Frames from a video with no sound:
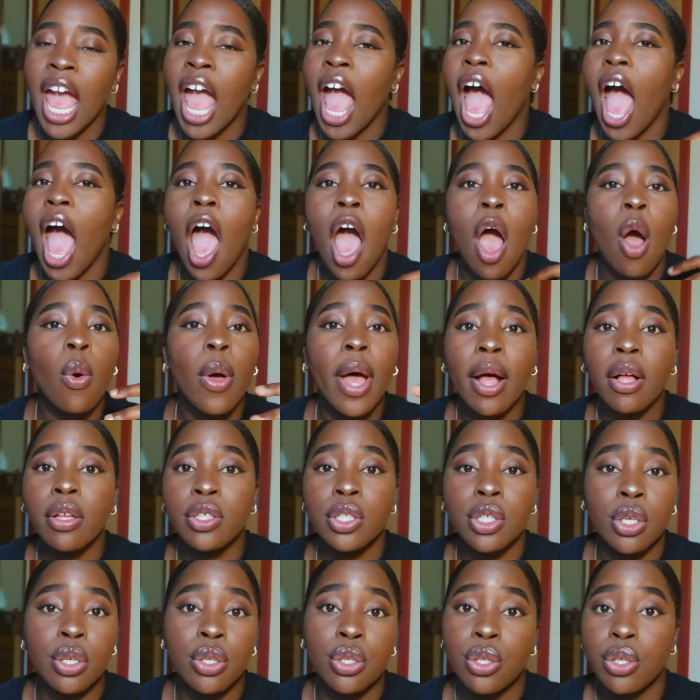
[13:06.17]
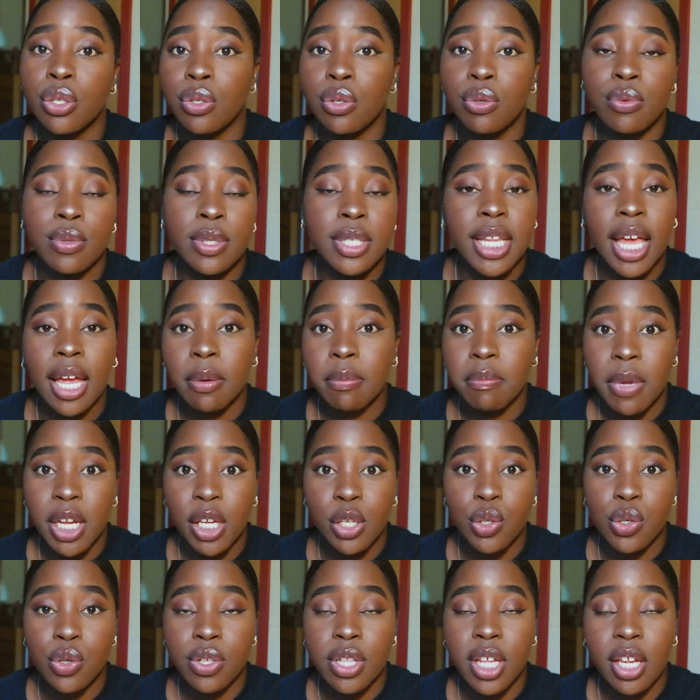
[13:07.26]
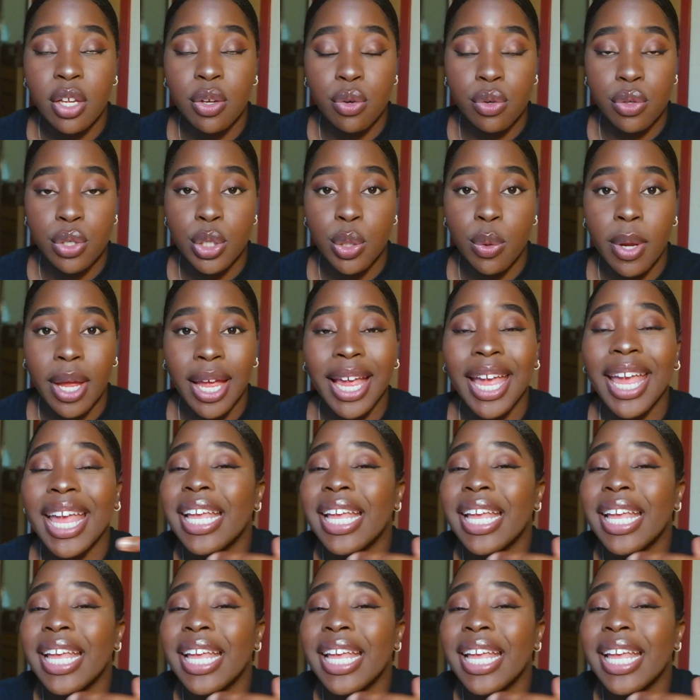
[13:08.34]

how else could you use that major that you're doing?